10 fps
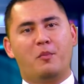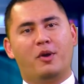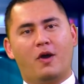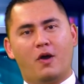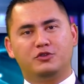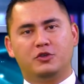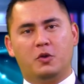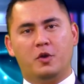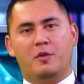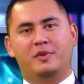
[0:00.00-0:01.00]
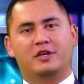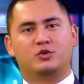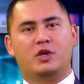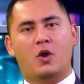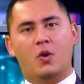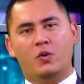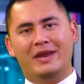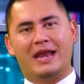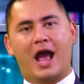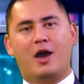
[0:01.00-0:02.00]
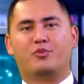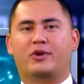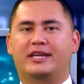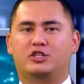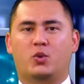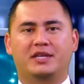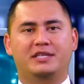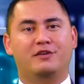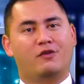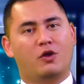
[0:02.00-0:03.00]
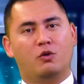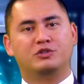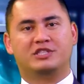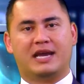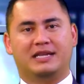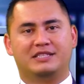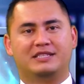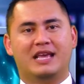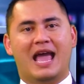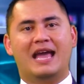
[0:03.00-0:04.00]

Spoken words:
but also because we own and operate 20 of our own sites